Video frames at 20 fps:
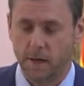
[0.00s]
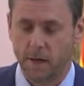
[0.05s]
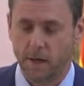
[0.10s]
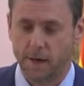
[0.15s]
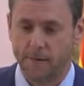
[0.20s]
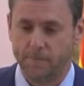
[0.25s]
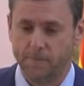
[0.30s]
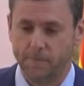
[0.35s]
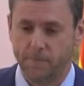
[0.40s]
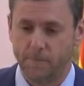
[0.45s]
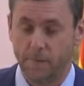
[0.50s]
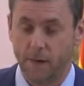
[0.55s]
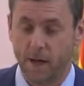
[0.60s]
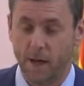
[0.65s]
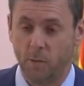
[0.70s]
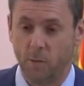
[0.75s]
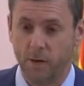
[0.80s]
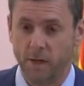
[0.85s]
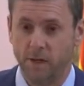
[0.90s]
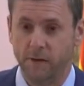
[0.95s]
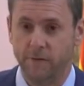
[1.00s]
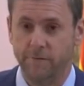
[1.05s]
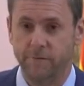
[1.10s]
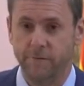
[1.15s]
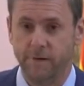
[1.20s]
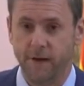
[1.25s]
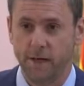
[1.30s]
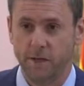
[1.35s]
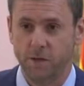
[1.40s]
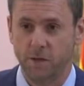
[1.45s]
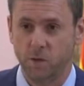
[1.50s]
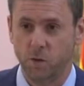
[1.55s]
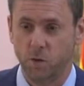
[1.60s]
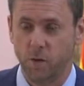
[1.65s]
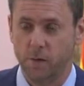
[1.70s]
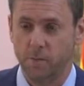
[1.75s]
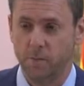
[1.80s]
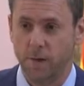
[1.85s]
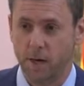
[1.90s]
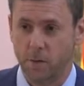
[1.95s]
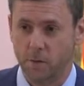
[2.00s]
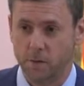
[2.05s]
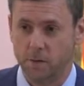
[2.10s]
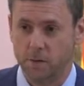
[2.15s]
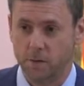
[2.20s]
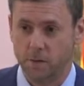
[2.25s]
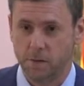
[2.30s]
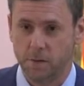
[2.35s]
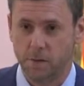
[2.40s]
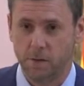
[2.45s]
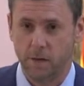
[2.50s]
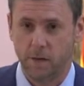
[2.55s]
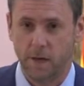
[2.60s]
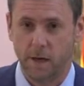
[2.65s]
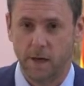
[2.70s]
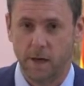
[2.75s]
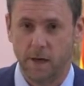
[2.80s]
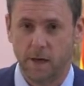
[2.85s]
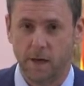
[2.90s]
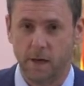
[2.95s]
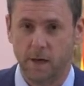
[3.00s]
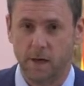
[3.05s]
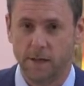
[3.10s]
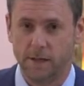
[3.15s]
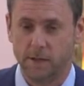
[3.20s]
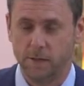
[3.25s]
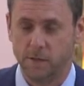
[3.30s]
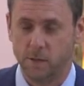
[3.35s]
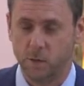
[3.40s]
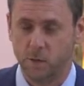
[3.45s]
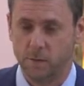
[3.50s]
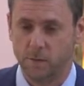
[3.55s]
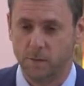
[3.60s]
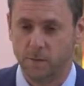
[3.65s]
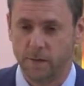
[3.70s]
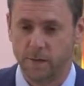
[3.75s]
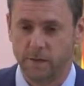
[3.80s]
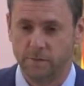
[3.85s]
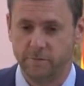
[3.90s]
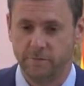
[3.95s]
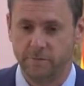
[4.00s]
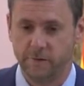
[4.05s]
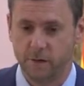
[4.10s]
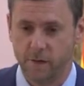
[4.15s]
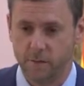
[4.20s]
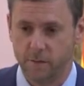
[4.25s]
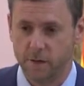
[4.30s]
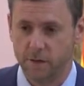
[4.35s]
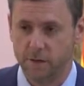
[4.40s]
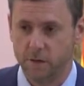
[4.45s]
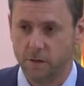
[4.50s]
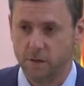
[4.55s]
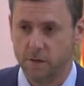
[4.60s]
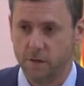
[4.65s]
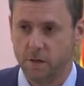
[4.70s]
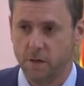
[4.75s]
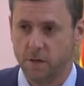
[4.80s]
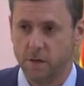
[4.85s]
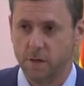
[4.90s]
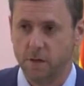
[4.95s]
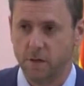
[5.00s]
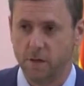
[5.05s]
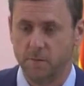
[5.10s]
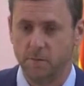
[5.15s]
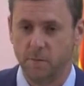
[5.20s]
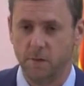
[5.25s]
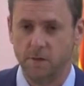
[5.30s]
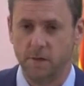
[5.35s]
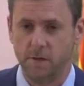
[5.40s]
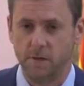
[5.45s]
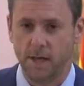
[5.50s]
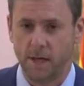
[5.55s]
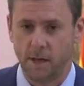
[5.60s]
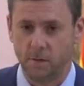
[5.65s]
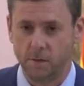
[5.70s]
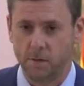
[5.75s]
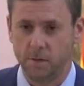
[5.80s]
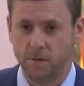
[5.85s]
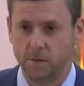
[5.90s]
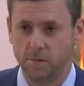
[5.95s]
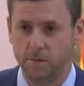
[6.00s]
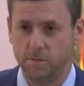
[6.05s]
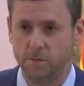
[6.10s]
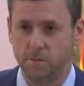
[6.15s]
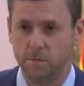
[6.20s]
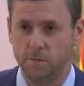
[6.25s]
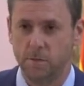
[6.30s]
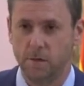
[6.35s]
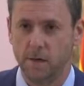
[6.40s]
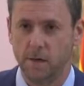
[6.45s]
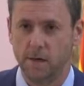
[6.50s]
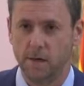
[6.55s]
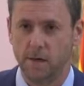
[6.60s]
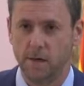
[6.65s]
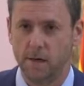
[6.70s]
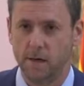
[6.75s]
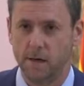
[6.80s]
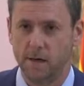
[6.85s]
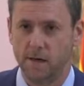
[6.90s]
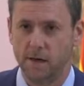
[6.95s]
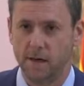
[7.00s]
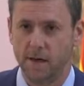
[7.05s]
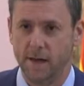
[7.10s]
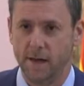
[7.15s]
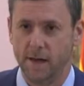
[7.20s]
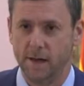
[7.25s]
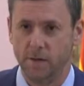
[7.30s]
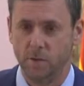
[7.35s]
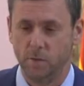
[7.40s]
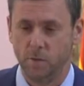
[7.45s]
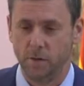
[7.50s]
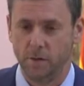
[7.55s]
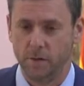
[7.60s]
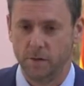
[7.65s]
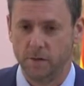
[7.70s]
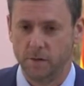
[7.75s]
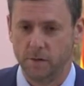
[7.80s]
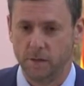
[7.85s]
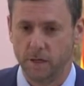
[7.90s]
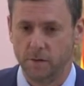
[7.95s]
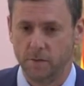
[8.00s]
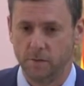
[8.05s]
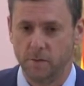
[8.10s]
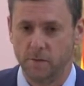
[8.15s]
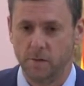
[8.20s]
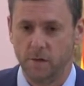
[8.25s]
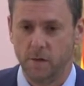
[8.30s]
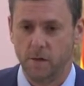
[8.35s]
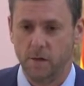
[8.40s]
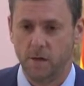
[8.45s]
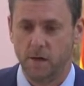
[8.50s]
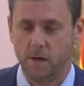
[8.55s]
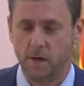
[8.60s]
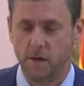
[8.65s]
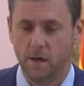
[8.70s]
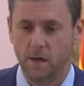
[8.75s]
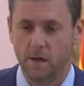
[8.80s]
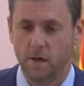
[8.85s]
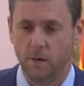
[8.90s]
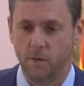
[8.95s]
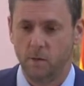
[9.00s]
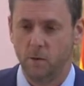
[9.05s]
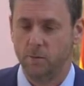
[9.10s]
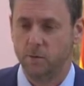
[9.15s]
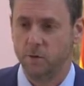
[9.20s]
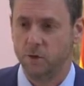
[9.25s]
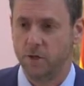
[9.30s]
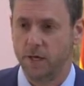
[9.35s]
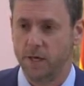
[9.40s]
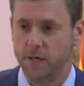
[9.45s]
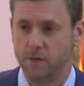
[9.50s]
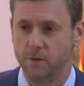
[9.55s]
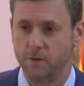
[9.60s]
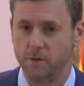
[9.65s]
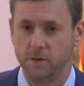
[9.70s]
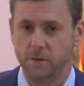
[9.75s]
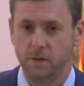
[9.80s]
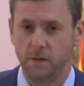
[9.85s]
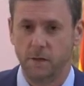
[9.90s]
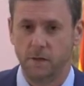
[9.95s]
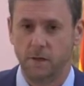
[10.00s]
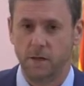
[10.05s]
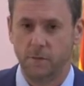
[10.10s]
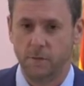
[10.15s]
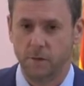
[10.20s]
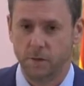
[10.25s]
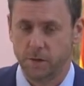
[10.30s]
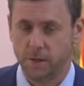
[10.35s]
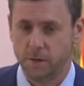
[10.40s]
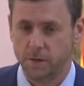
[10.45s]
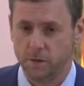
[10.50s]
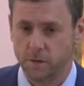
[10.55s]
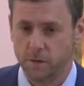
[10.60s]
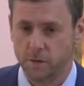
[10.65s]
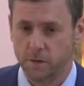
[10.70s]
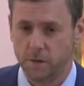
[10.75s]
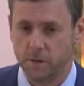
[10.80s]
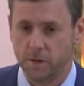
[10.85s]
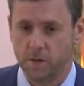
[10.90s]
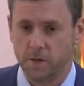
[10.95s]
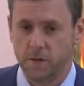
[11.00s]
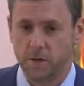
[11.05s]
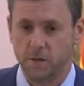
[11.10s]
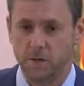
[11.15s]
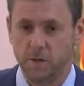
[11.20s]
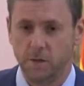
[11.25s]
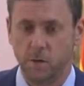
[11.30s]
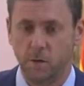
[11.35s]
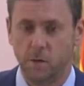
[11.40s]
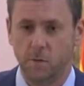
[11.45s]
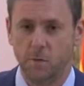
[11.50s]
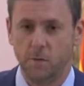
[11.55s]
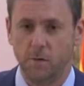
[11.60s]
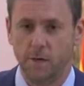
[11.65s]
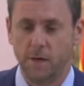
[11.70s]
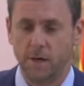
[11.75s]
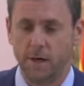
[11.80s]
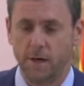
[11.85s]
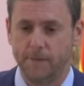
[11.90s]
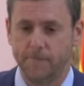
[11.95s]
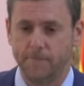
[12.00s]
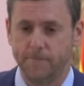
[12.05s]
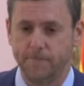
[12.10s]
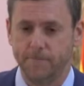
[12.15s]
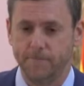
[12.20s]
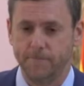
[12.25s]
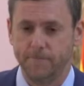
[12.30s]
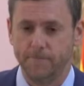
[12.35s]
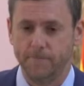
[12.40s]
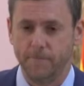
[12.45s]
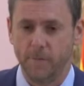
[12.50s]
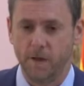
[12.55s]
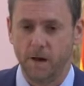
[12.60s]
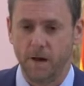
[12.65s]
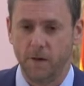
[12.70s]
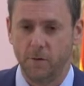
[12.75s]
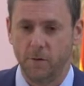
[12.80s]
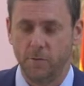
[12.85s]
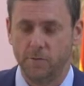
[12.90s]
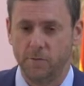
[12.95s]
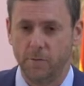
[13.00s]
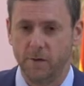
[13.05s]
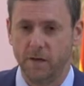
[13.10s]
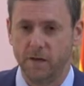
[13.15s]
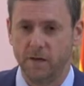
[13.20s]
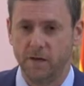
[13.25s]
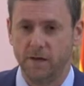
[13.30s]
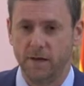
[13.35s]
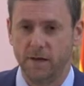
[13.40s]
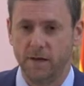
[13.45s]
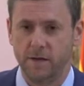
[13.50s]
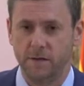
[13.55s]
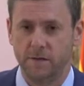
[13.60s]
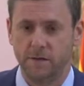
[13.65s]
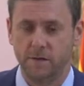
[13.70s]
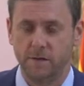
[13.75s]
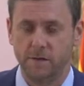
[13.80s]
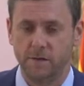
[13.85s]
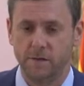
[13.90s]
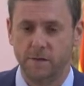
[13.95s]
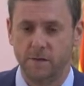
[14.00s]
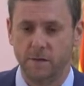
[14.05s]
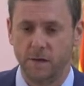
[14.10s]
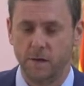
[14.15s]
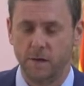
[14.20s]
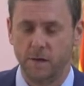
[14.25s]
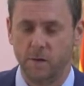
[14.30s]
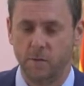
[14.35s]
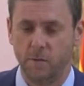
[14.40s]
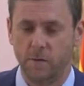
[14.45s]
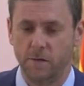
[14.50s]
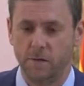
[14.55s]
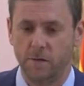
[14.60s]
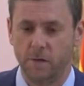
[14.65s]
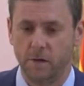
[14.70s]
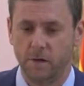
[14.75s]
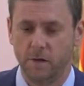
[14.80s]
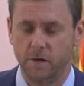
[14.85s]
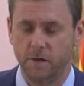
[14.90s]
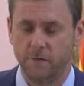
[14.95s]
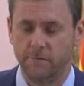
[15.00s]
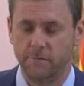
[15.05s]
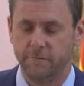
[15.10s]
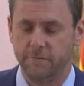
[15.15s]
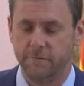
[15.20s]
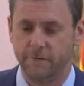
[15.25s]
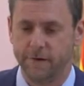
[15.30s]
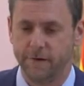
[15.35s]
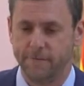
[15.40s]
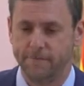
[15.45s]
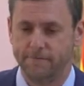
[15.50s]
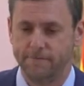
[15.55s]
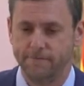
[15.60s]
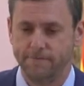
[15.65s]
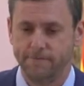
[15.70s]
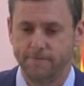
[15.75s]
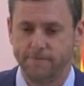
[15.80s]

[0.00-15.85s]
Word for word: Um, and we live next to great powers. Uh, and so we believe very much in multilateralism uh, and in working together uh, on global challenges like climate change. So um, I know for many Canadians, uh, we think of um,